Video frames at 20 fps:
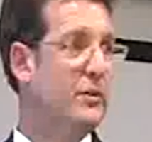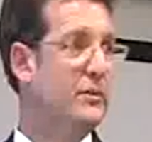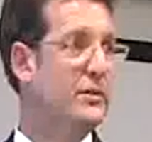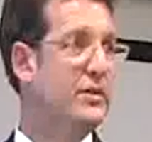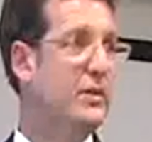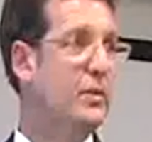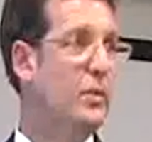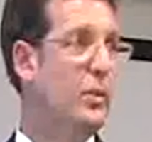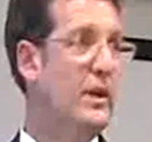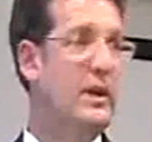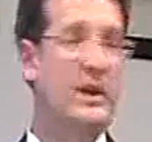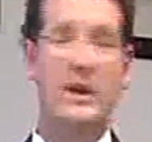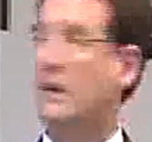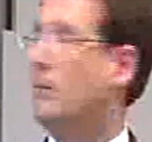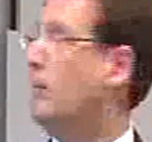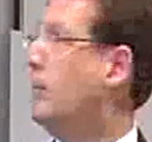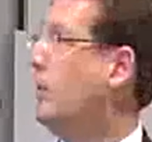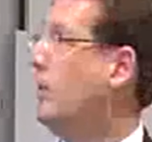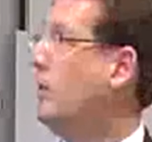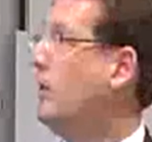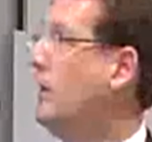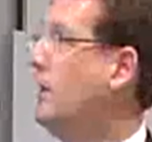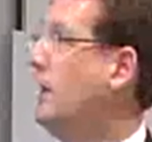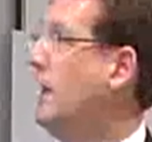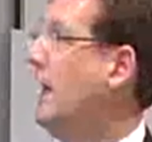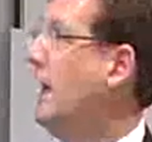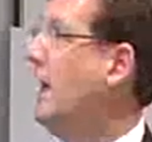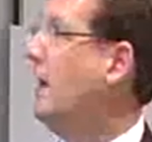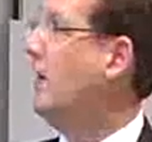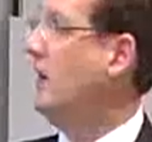the algorithms that we
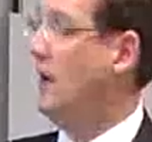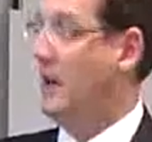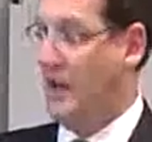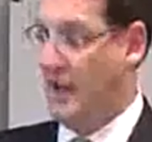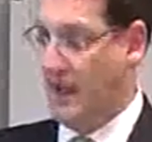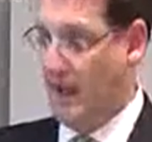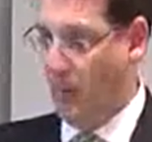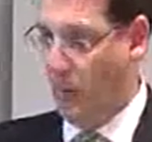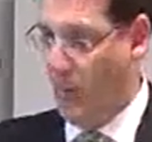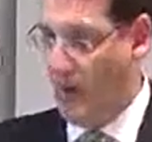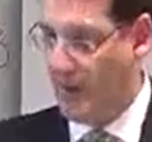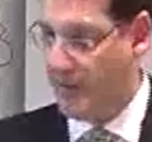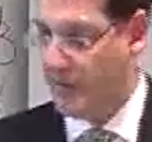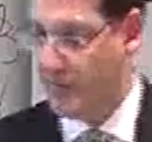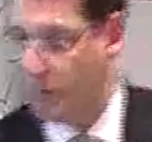employ now